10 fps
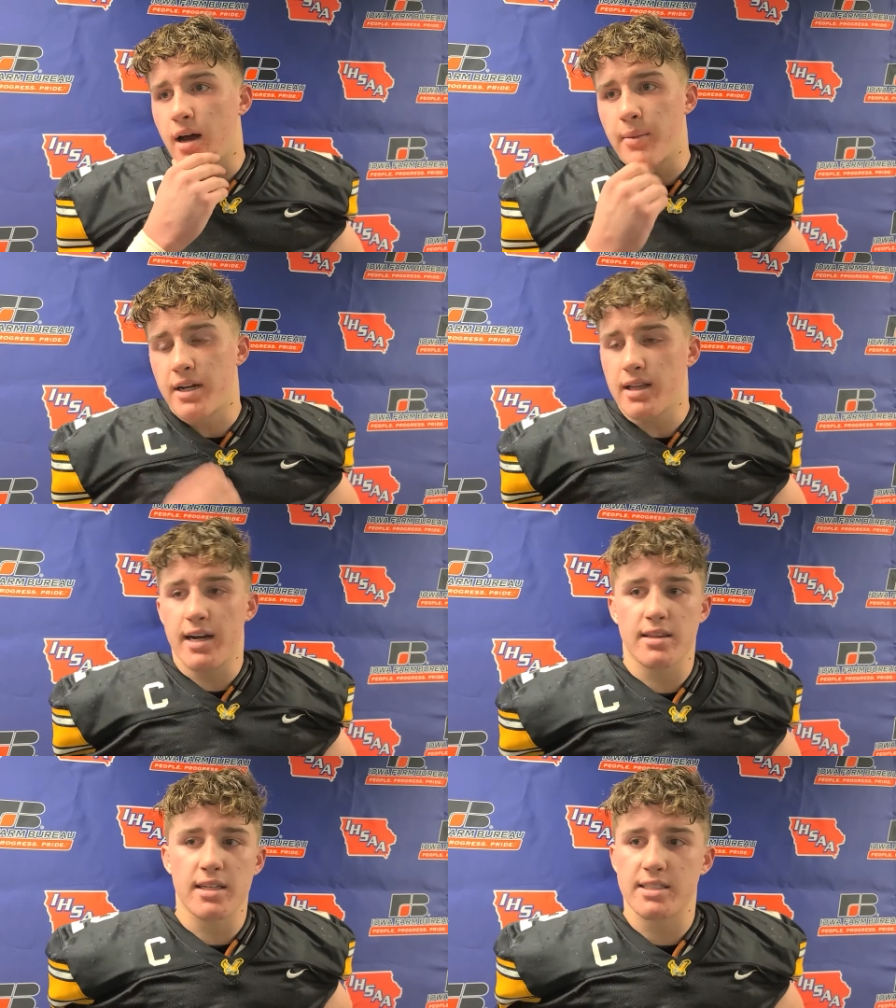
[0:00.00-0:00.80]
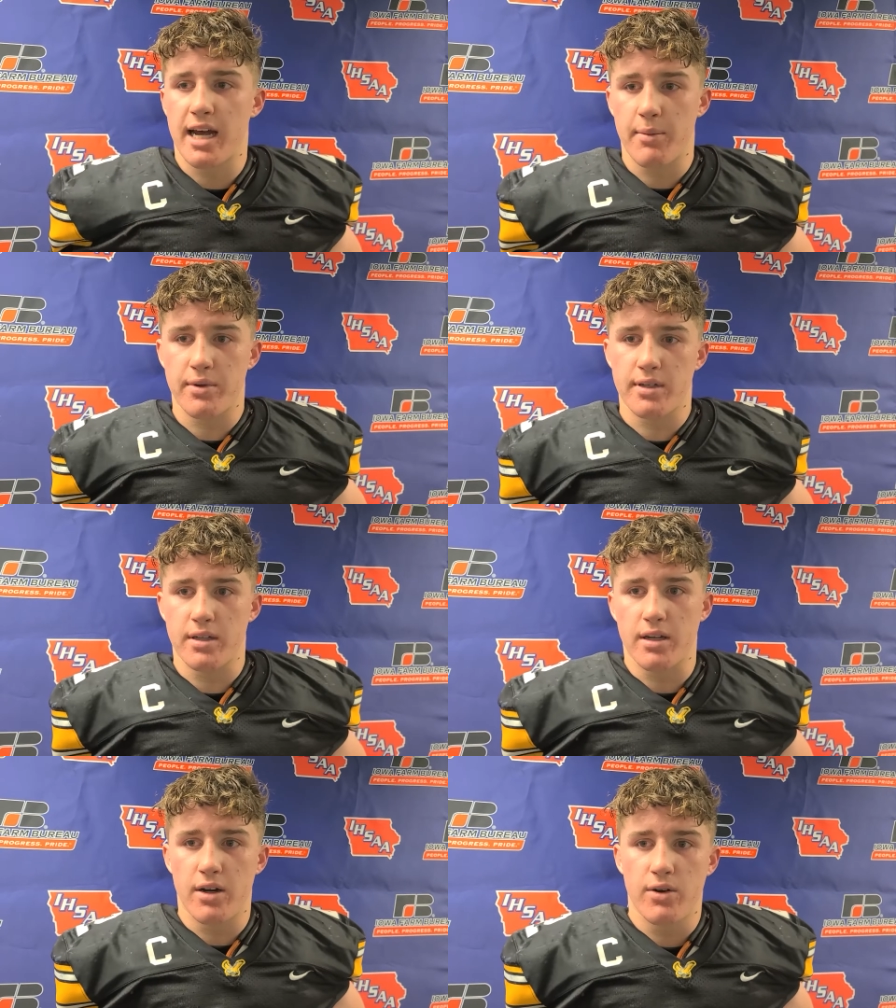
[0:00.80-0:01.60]
I mean a lot of things
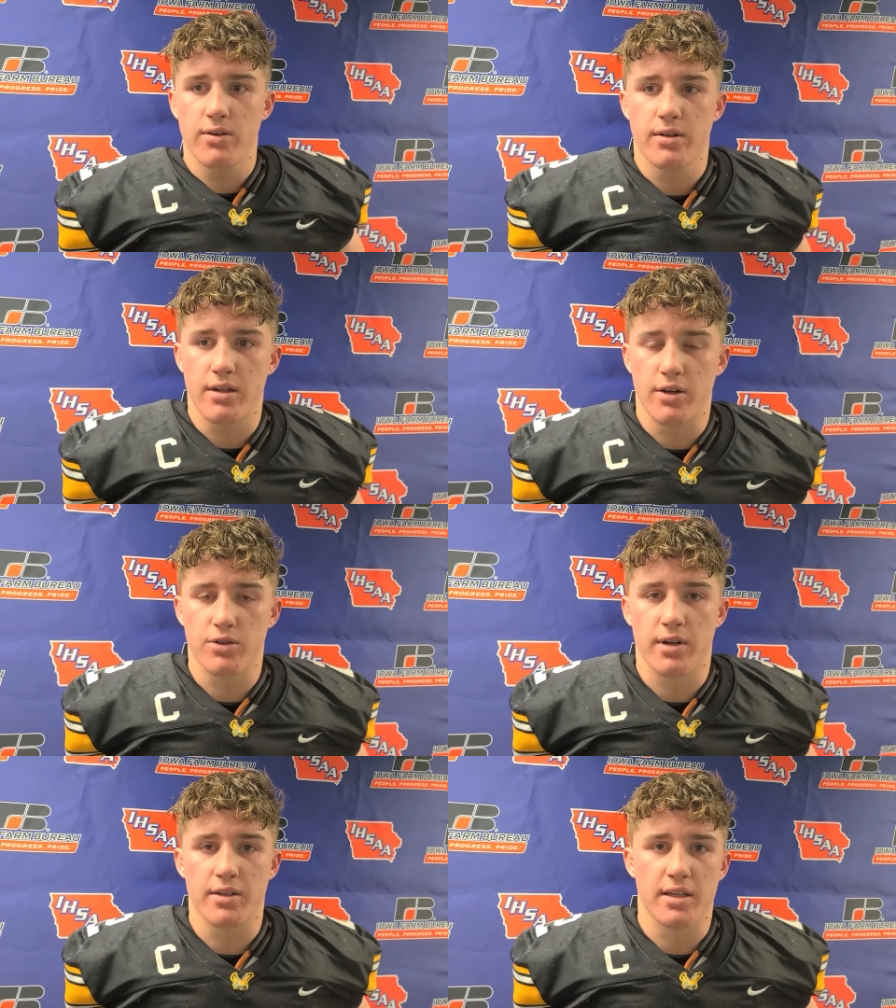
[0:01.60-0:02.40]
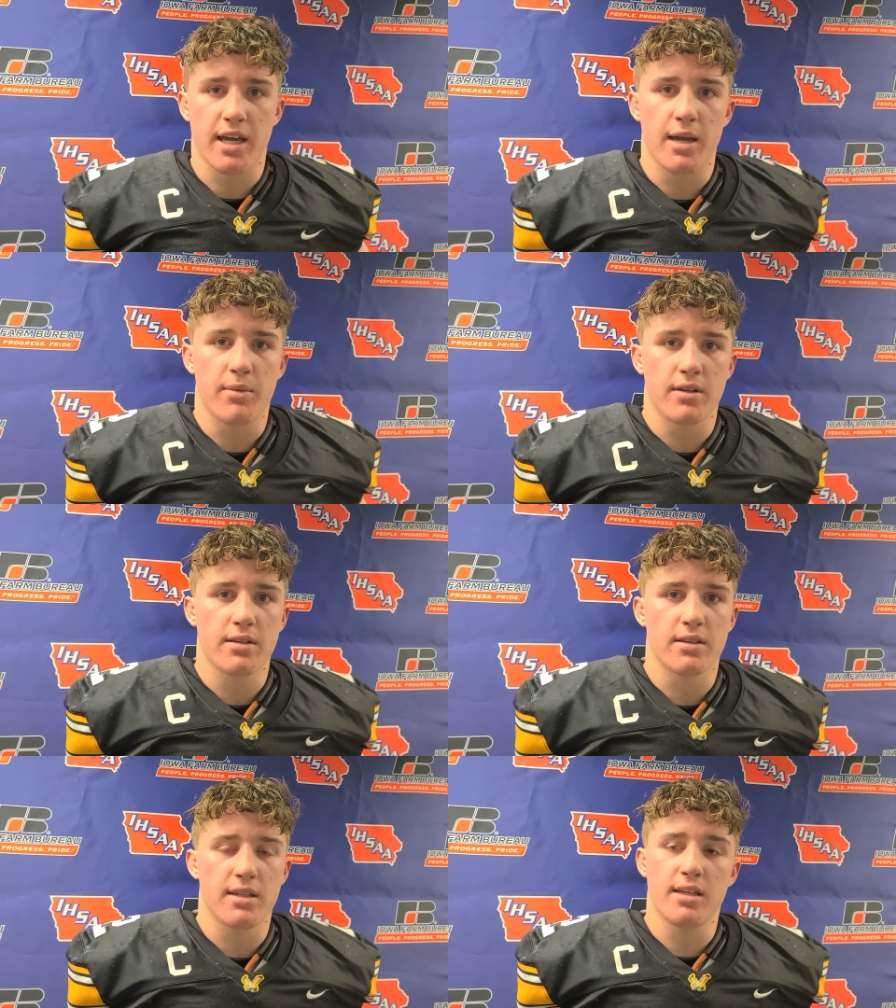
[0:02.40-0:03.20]
happen. You know, you know throughout the game
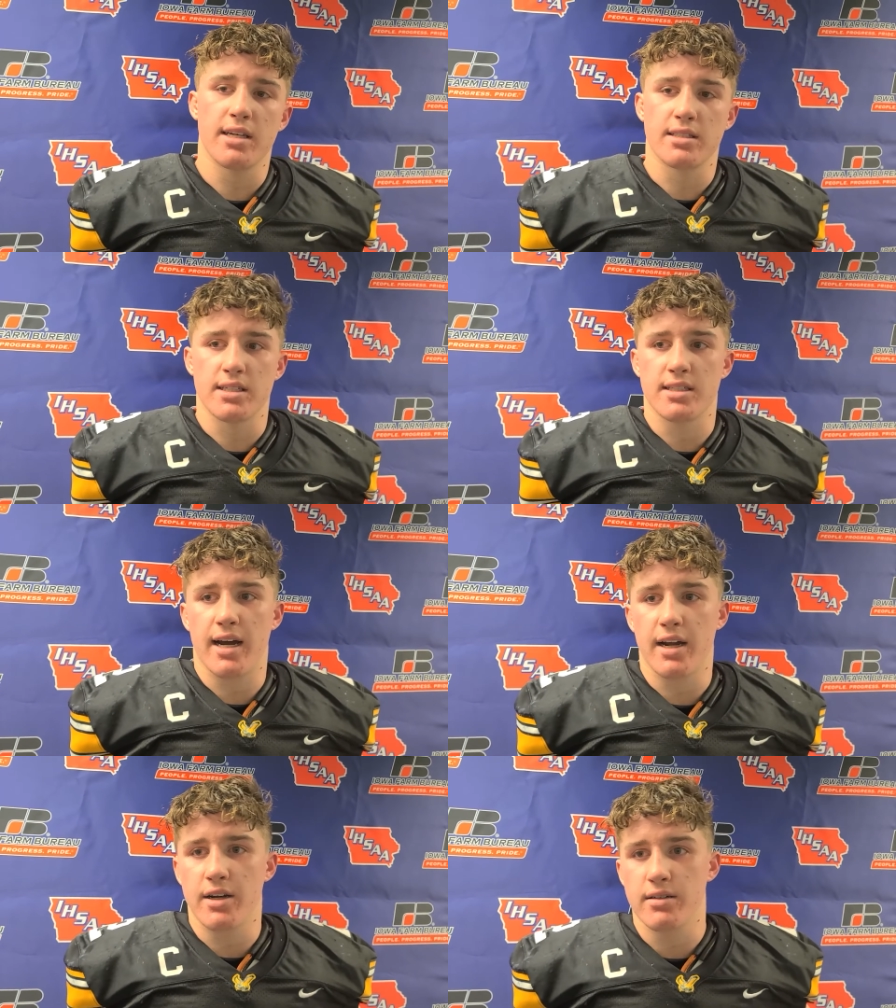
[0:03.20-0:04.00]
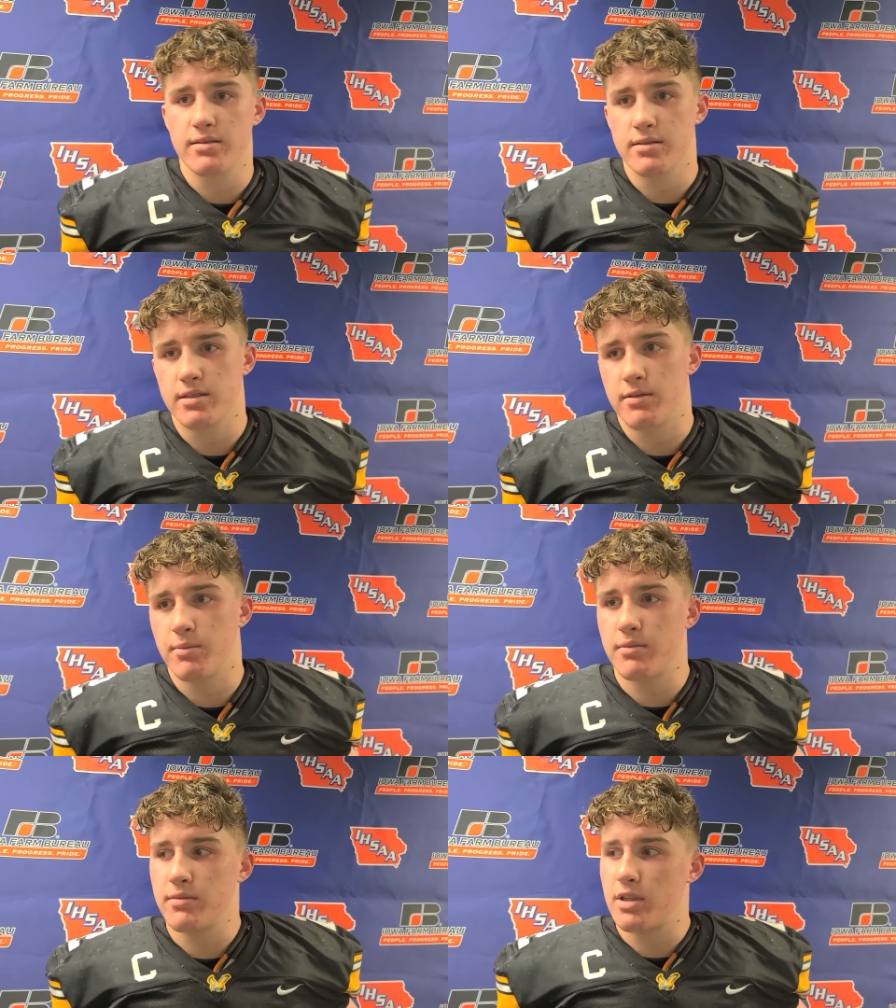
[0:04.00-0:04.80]
and kids get tired,
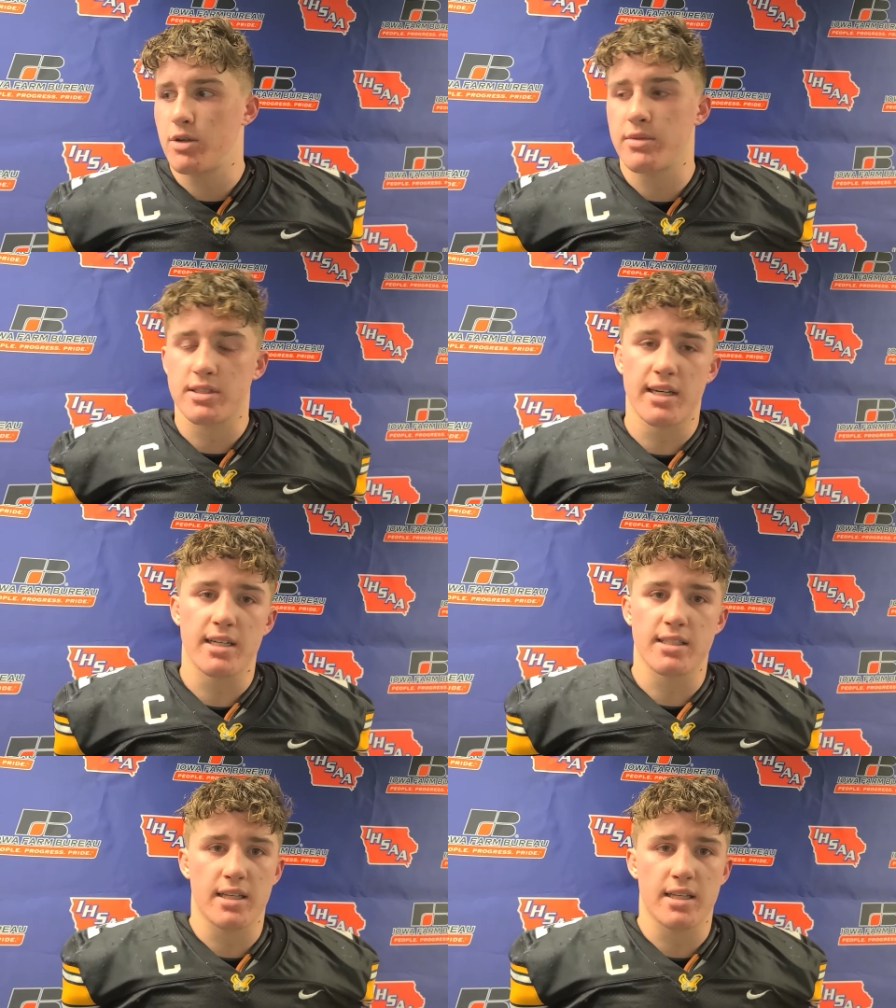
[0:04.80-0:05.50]
some little mistakes.